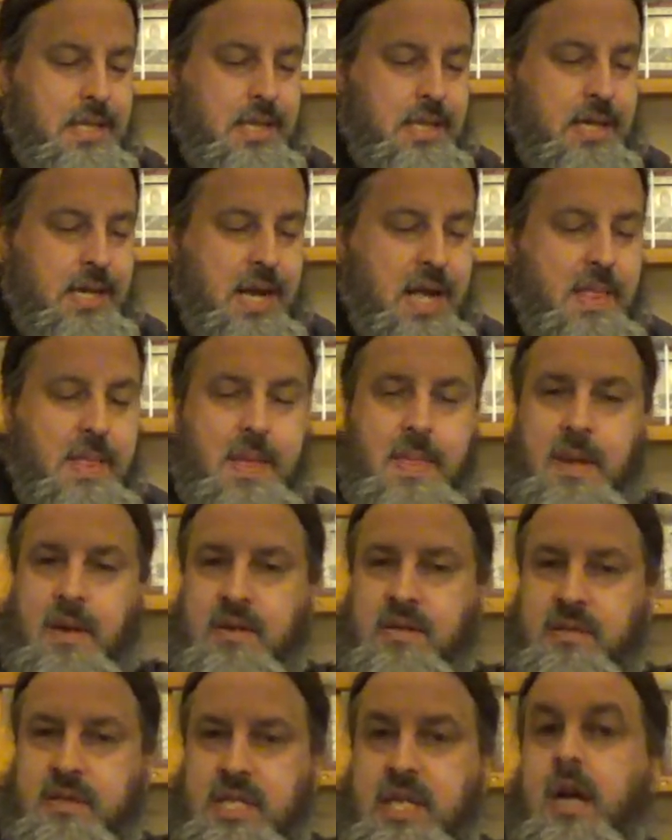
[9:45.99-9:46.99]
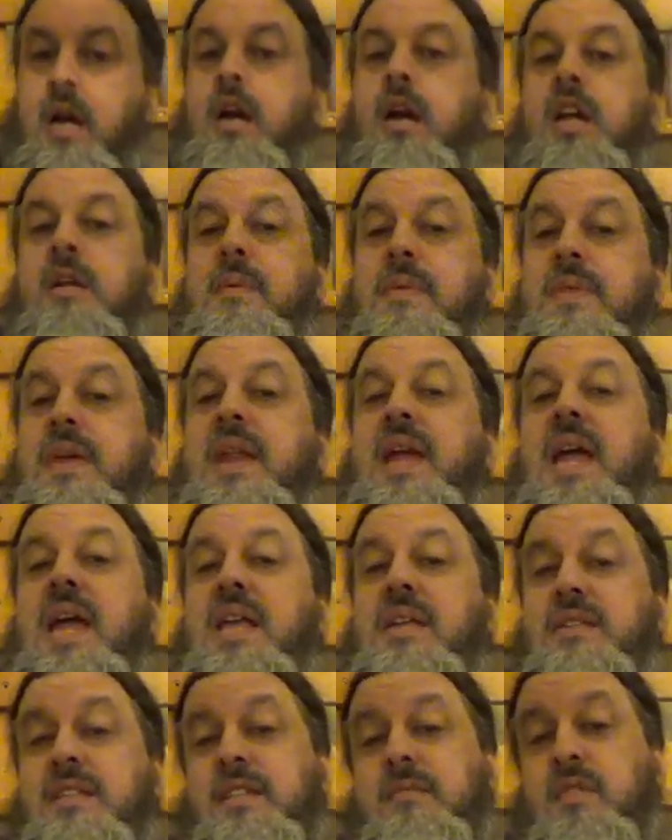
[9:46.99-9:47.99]
Uh, and then there's the argument that
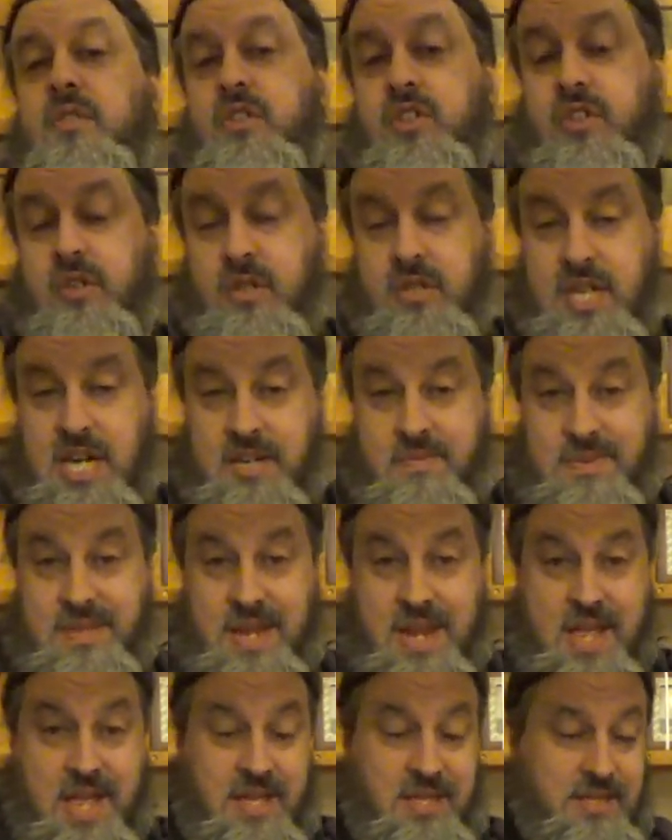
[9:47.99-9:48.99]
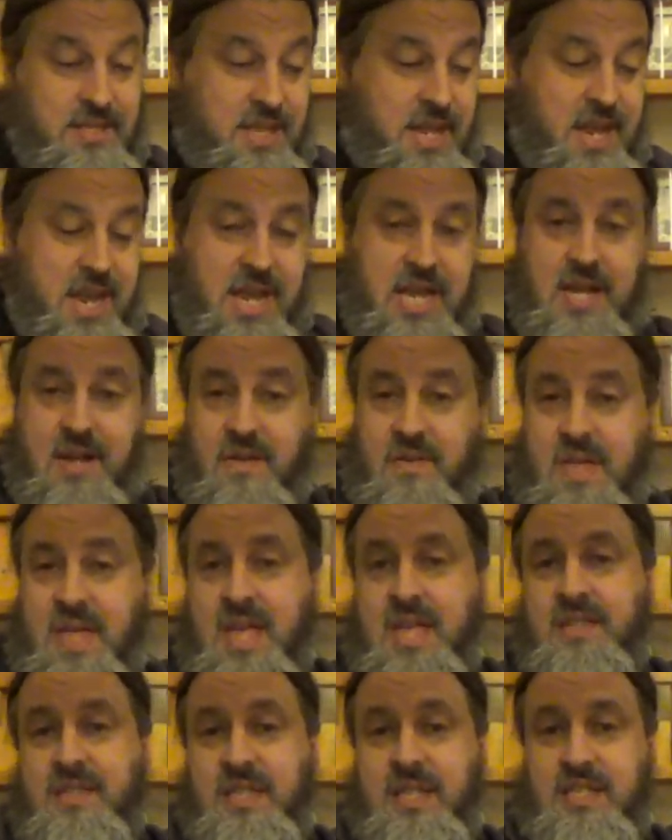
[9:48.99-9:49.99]
has the emotional attachment, that has the anger, that
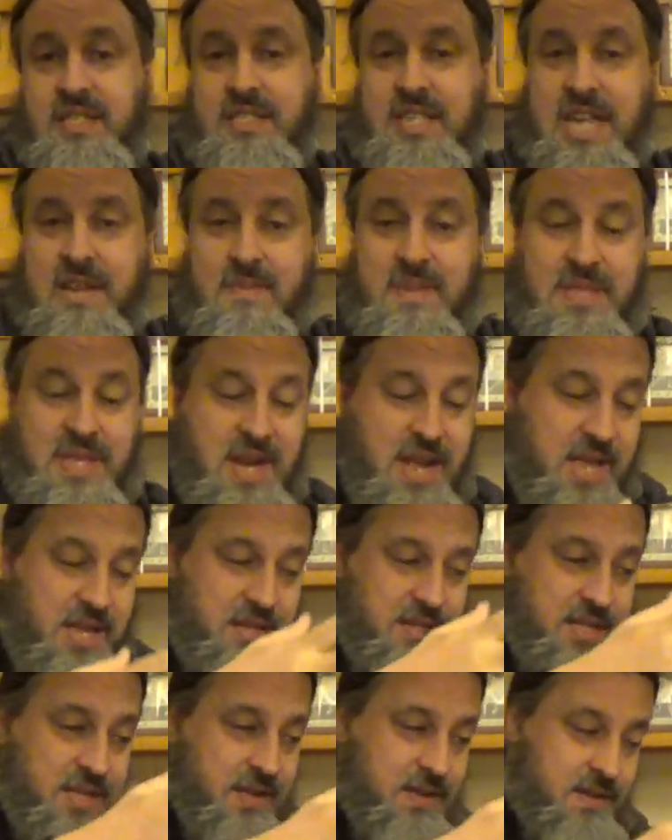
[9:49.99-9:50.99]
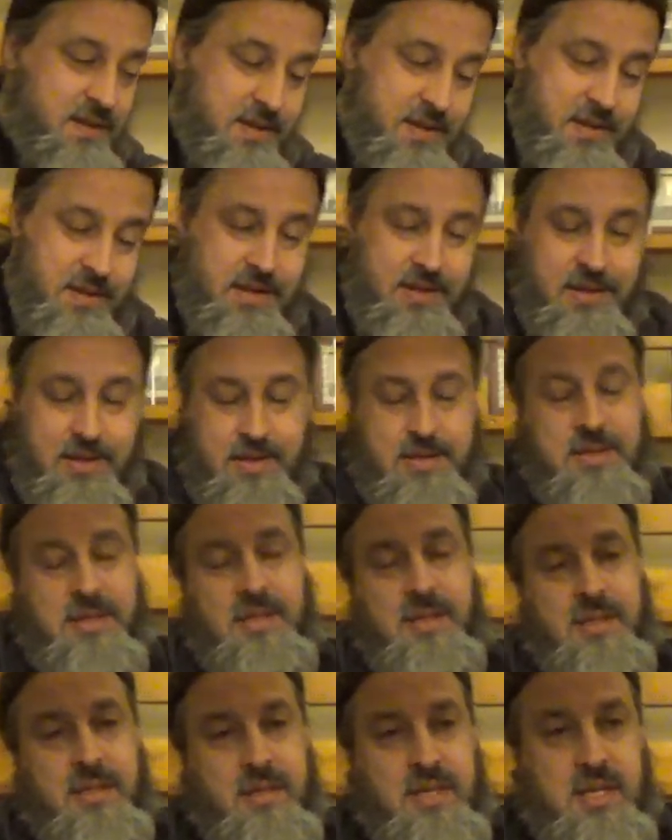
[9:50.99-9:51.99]
has the excitement, that has the
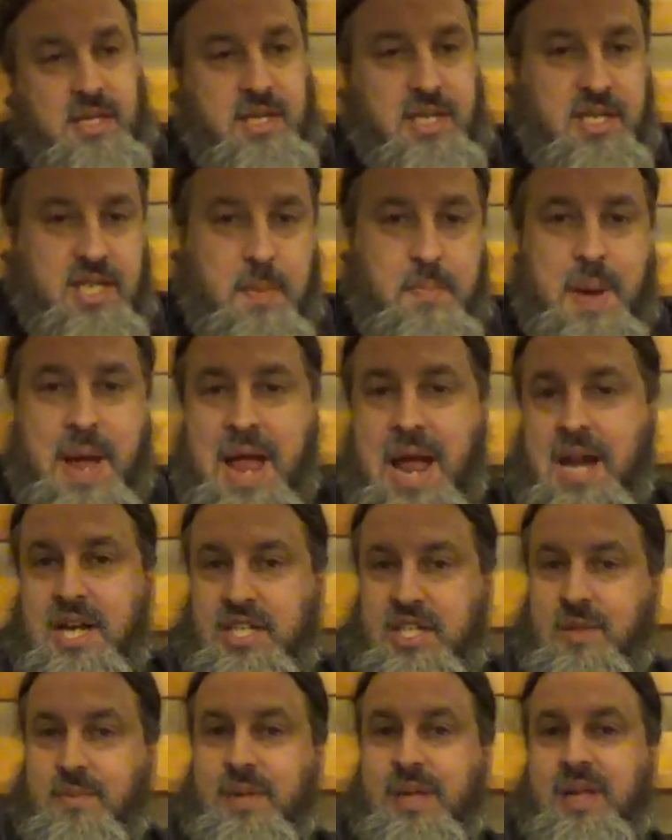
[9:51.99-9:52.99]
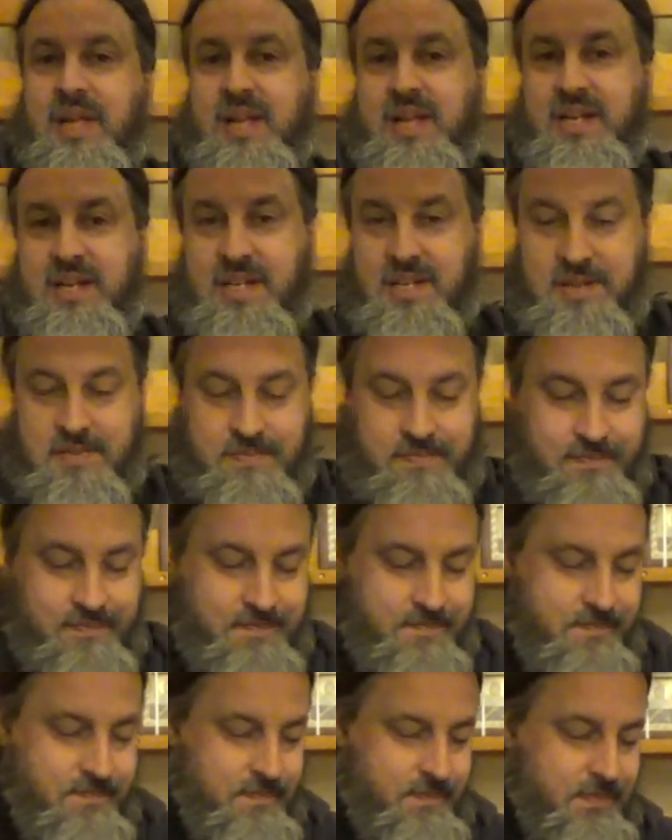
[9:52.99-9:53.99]
uh, the the passion behind it,
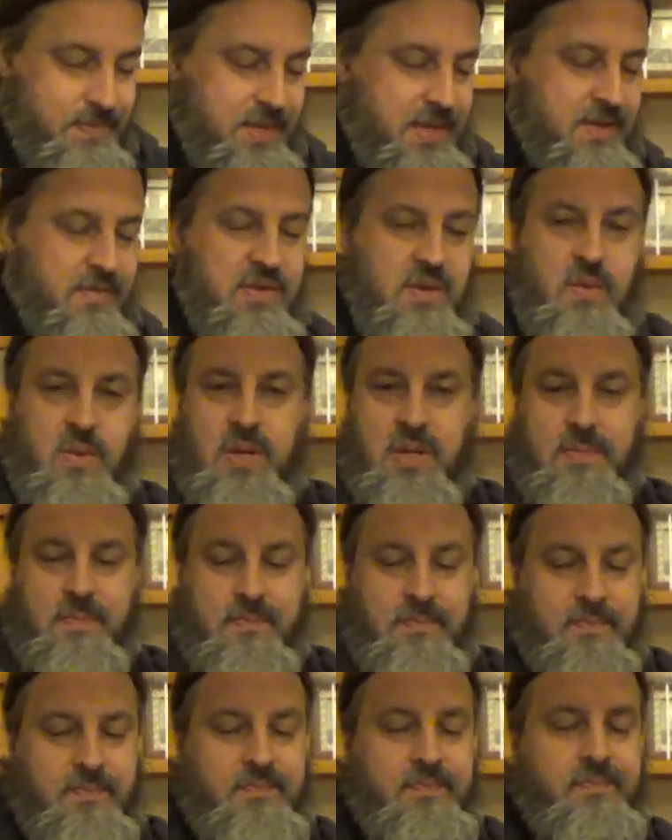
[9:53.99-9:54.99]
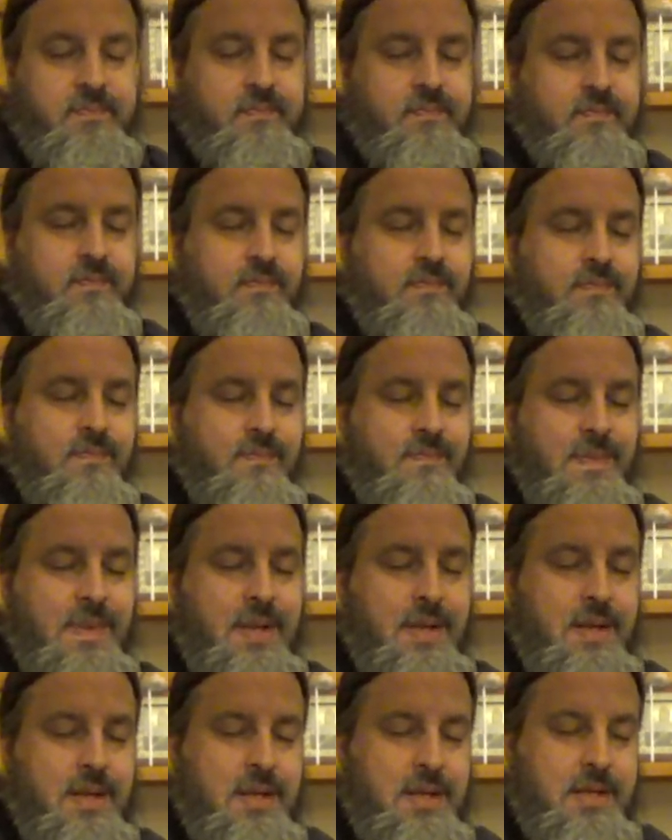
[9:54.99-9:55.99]
if you will.
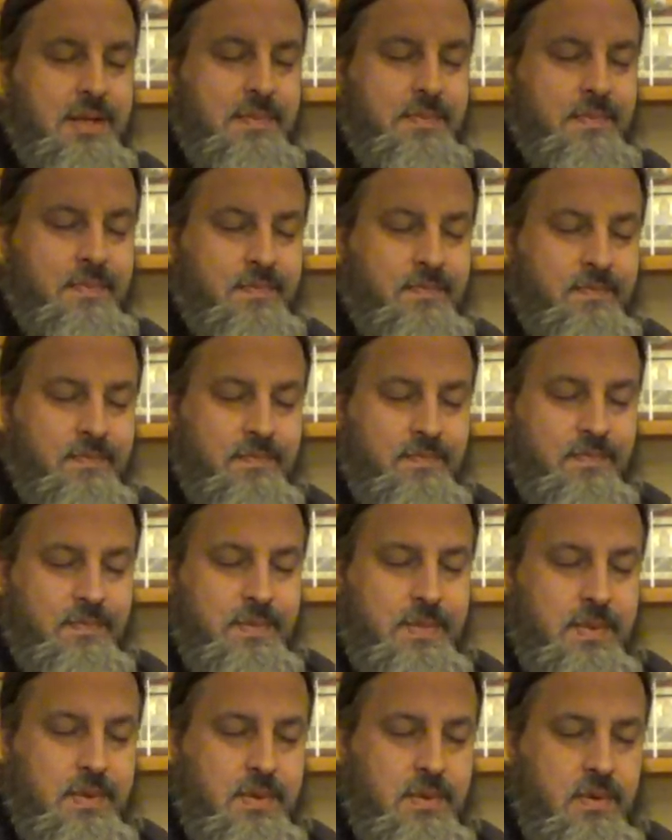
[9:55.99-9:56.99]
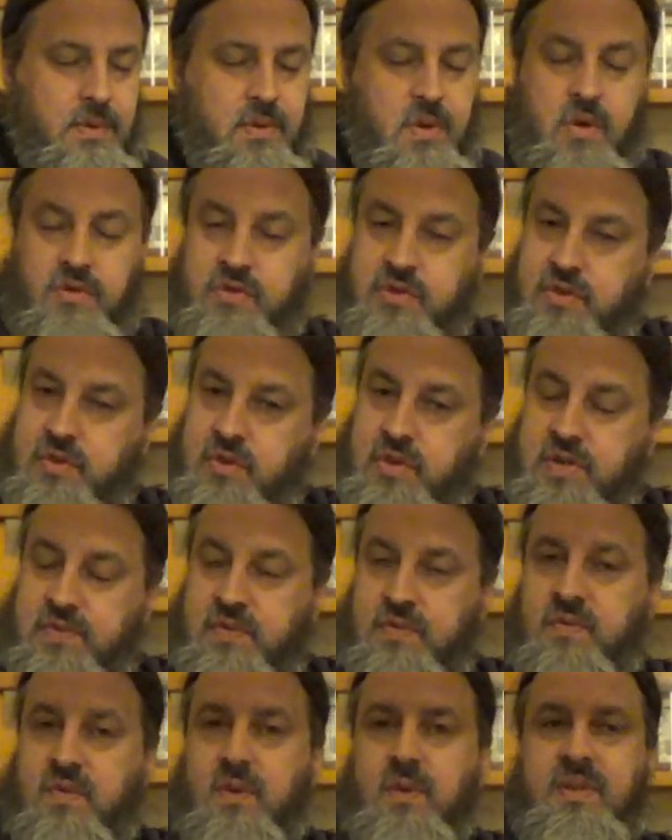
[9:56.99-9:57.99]
Um, those are two
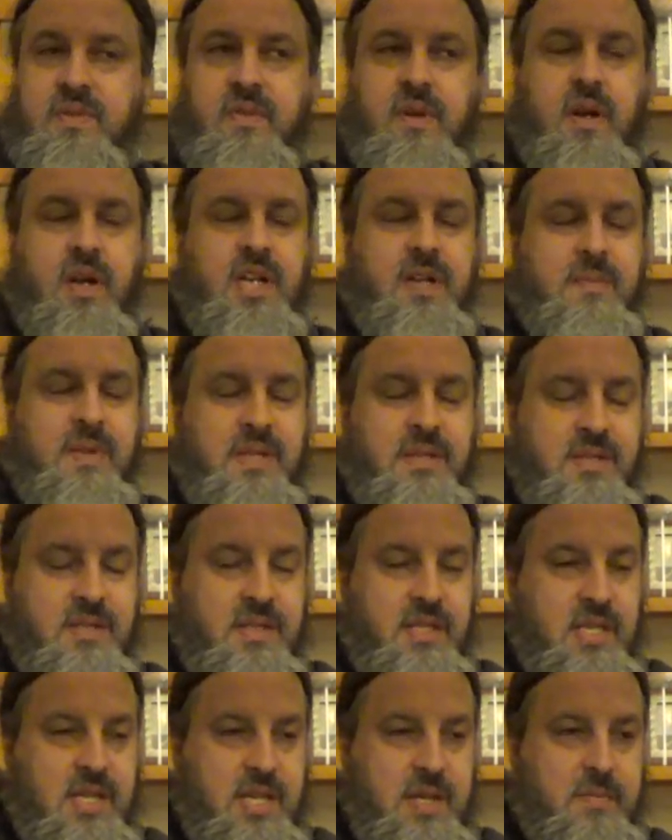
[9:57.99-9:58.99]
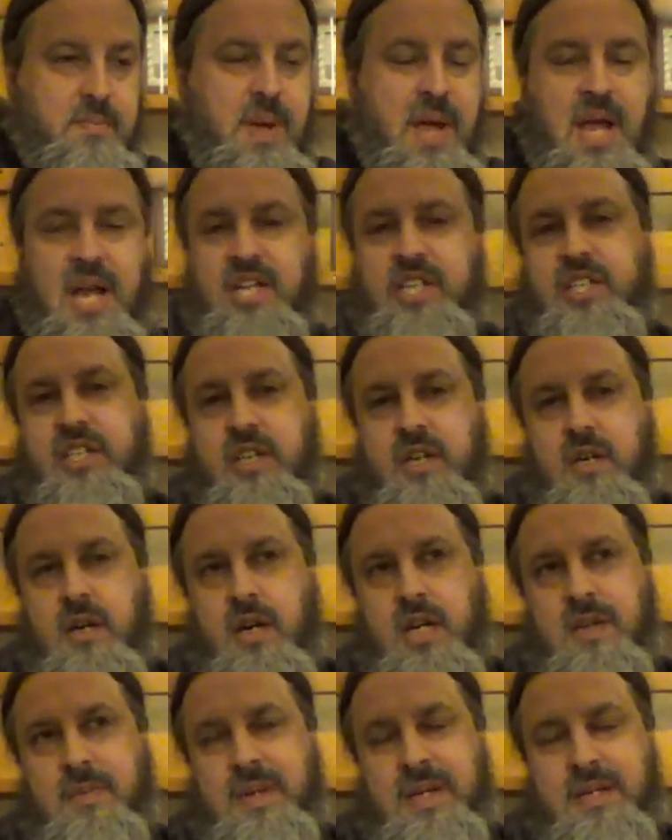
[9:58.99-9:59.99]
different forms of arguments. The passionate
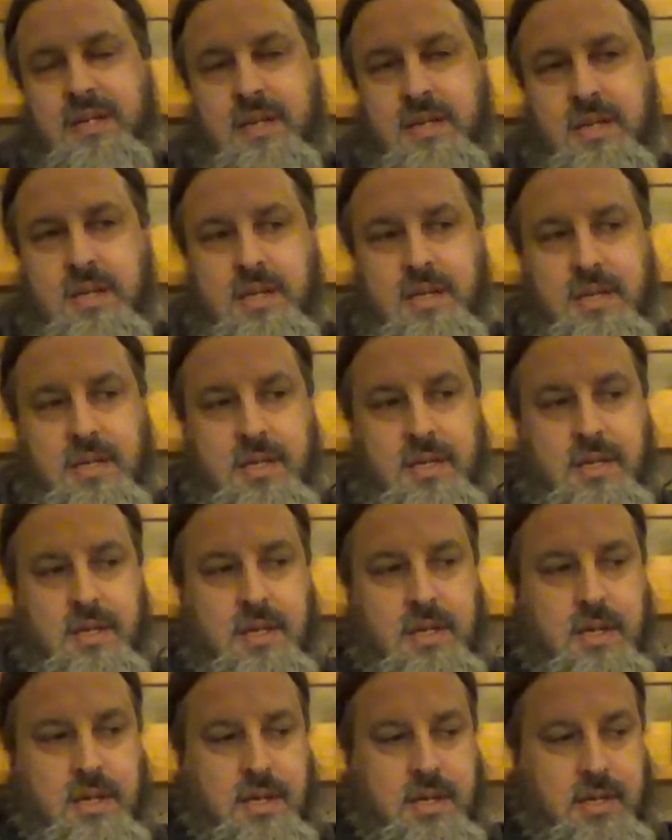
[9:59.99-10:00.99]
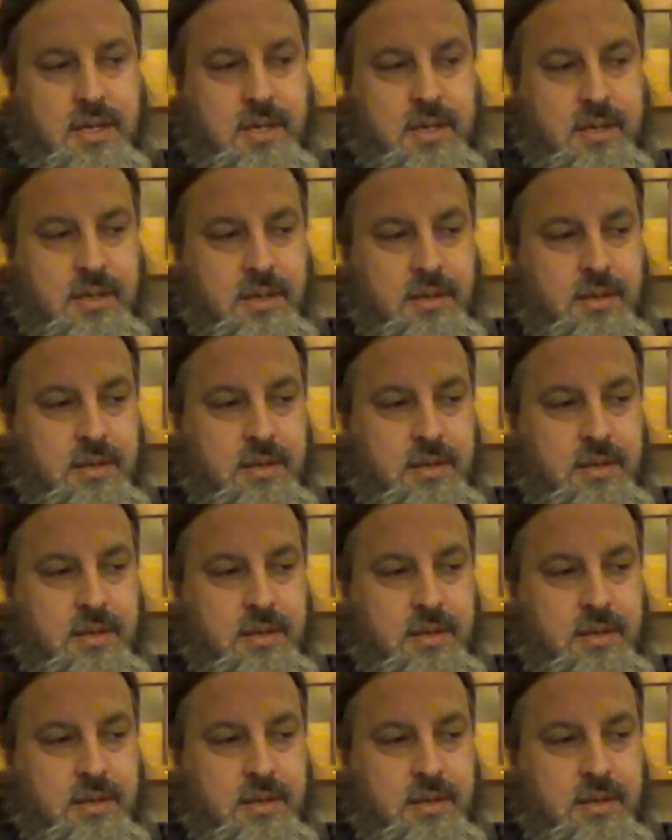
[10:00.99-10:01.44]
argument uh,